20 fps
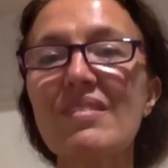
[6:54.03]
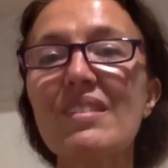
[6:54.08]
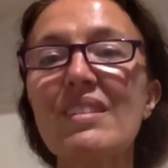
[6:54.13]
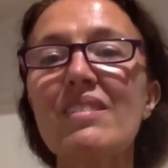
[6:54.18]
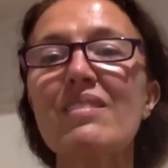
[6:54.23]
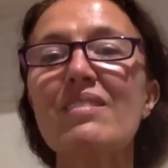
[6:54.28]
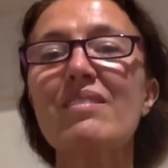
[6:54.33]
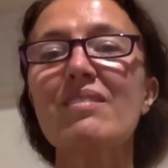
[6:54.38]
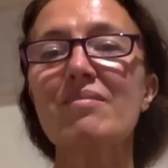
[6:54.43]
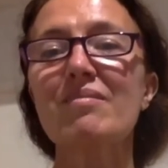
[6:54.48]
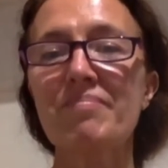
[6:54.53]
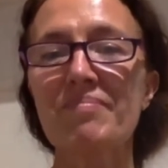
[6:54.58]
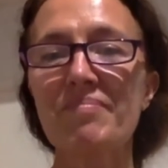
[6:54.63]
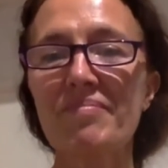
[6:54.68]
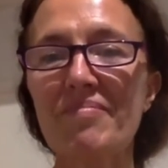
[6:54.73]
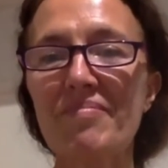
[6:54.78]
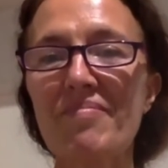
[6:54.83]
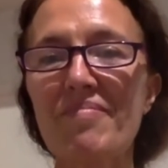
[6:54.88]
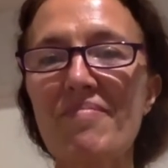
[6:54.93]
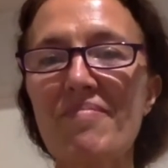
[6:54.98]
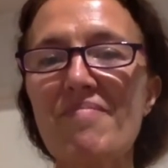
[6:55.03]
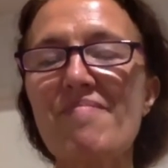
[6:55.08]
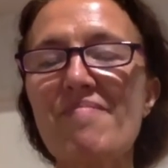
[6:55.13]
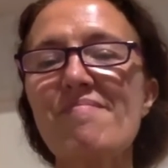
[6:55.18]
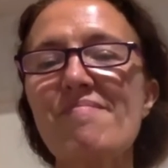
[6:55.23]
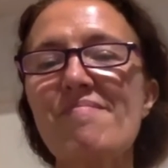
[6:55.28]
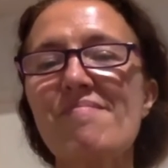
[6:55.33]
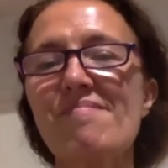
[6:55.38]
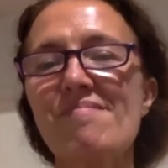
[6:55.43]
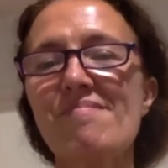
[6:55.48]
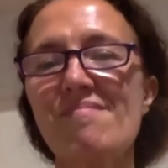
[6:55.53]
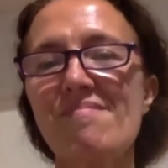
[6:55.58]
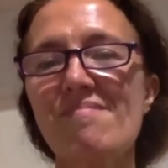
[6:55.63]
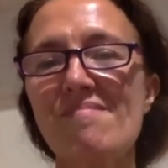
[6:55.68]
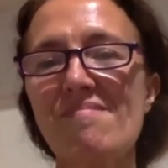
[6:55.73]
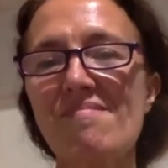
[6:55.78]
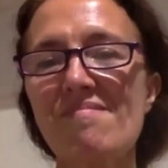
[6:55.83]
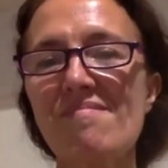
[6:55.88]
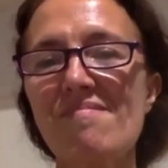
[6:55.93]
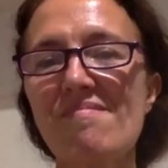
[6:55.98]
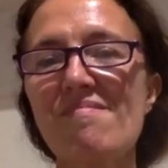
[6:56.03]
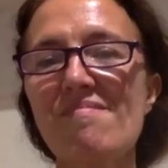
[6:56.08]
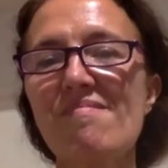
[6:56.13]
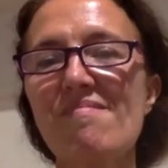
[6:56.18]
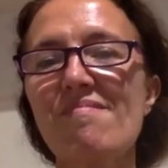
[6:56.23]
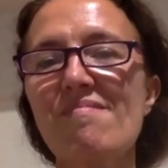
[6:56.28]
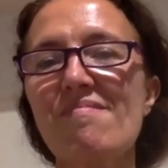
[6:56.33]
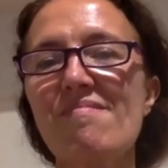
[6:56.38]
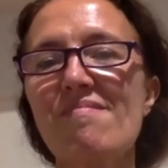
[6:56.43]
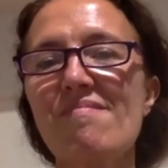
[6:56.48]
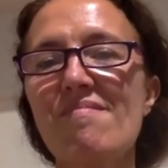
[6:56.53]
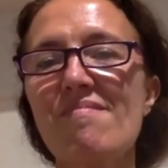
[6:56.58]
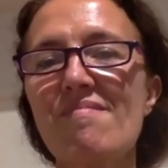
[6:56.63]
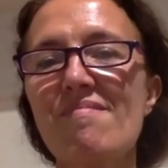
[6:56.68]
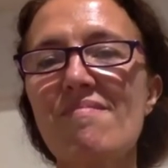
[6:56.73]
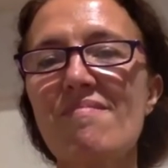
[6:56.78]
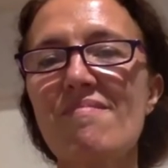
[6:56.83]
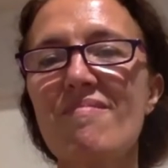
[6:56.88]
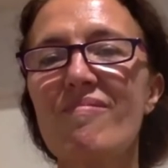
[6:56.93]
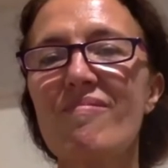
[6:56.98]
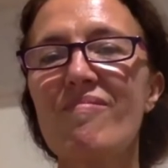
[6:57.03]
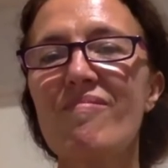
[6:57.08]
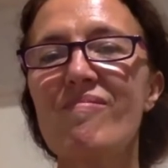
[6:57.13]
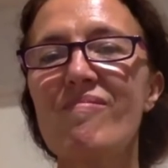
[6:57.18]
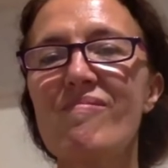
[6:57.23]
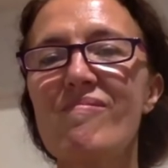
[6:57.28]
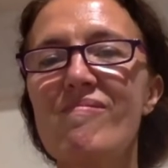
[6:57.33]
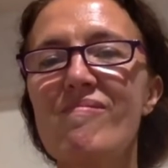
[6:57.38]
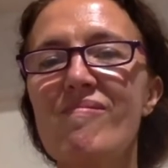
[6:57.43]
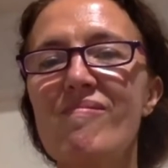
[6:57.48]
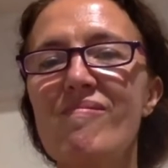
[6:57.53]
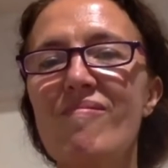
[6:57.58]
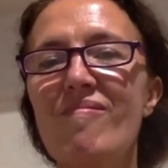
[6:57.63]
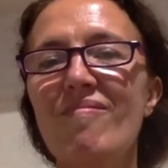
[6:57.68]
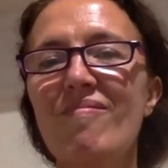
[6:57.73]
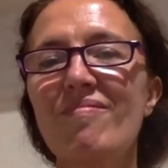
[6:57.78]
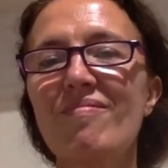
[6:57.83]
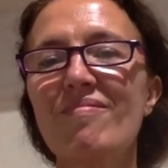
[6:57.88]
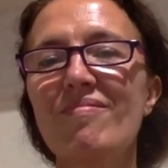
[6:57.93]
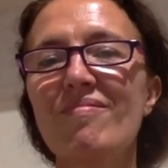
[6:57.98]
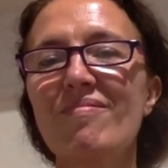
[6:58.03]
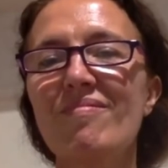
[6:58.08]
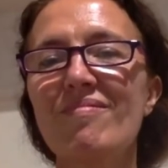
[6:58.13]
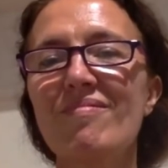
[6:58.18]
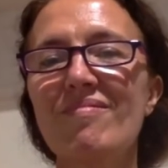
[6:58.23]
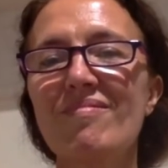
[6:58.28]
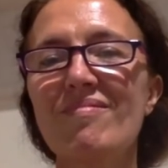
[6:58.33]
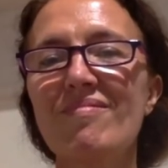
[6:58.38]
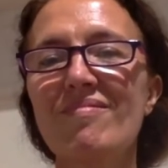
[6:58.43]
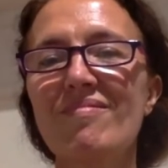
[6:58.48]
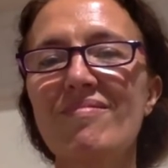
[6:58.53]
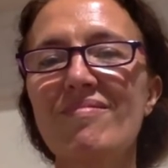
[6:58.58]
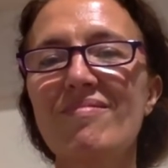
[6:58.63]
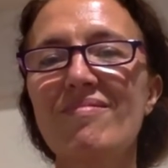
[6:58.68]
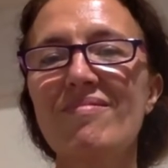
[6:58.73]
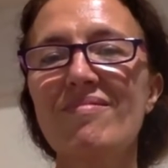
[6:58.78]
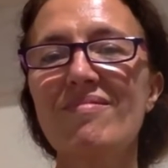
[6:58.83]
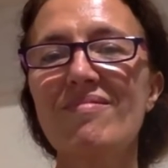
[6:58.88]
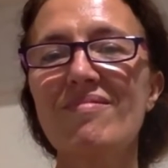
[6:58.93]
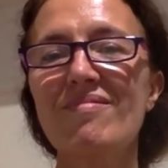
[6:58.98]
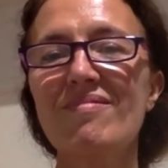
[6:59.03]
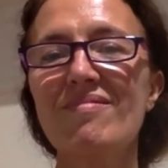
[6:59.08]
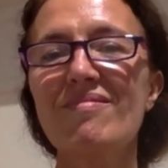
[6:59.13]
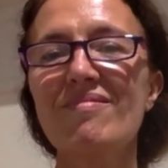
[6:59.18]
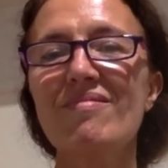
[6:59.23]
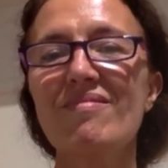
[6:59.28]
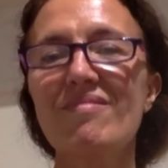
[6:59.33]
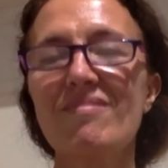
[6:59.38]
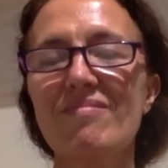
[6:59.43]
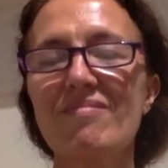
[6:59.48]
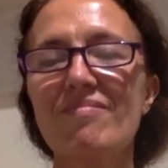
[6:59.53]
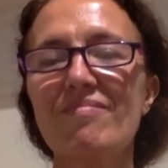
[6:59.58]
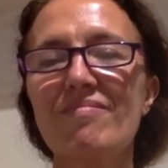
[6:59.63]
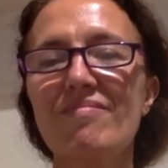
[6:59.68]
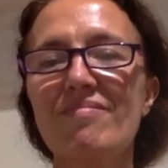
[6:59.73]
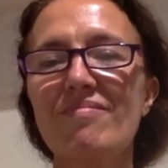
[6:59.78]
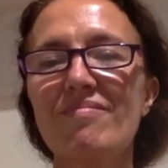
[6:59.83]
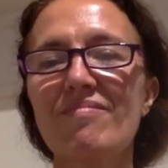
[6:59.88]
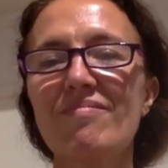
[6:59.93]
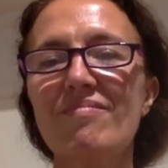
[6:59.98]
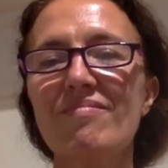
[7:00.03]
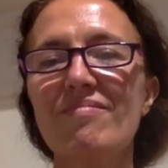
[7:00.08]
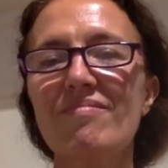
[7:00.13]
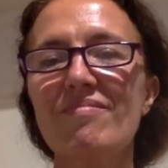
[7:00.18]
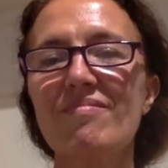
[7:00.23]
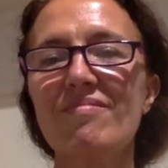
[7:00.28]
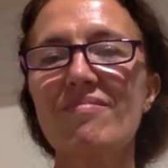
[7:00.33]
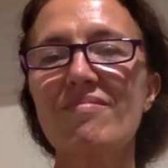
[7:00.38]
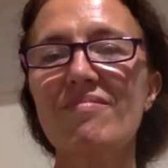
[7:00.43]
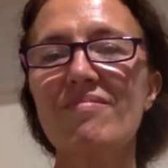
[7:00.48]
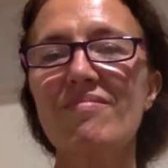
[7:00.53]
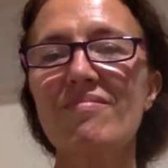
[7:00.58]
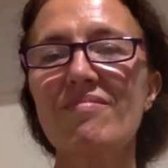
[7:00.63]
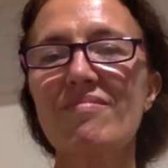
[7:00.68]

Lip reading: [no speech]